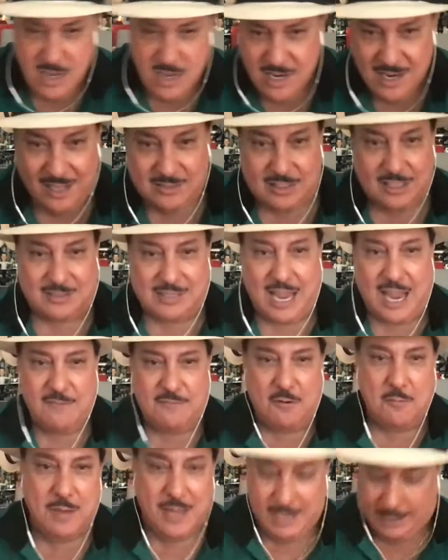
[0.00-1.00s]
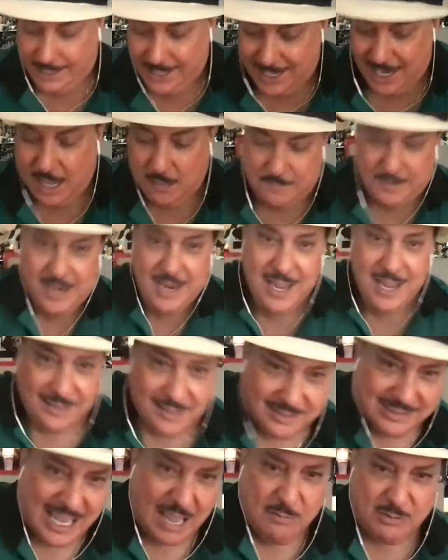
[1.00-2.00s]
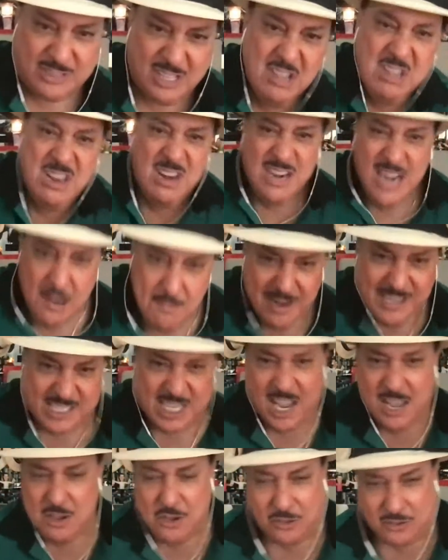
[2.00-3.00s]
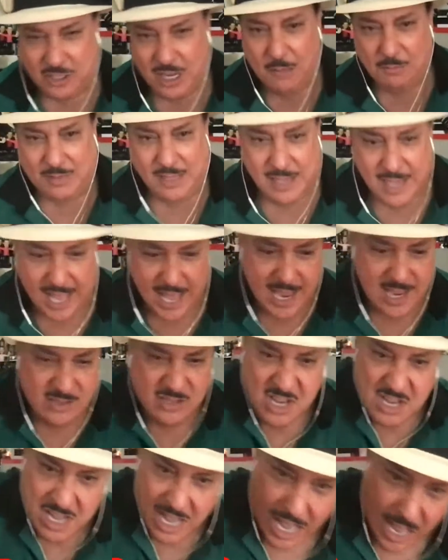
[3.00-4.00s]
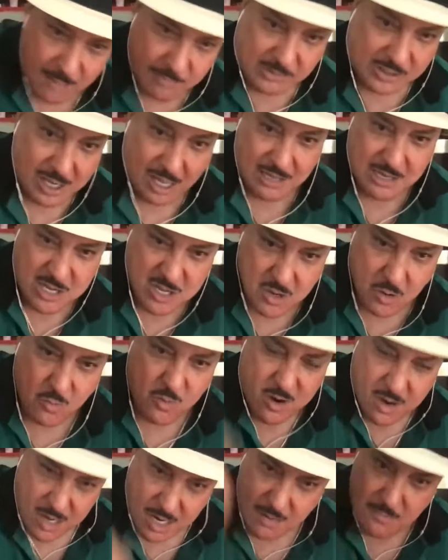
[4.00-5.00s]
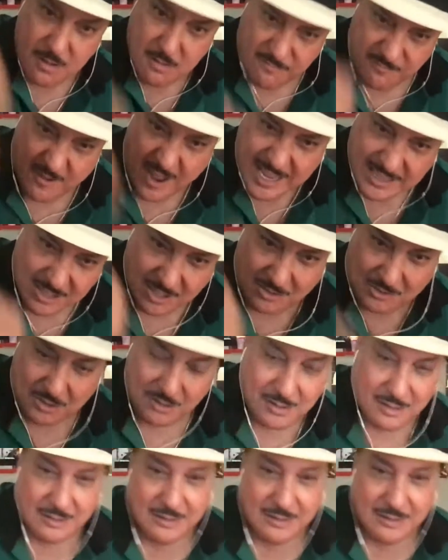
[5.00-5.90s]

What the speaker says: It's the time for me to get up and hit the table. Let me tell you something, guys. I'm telling you, we're going to fight this.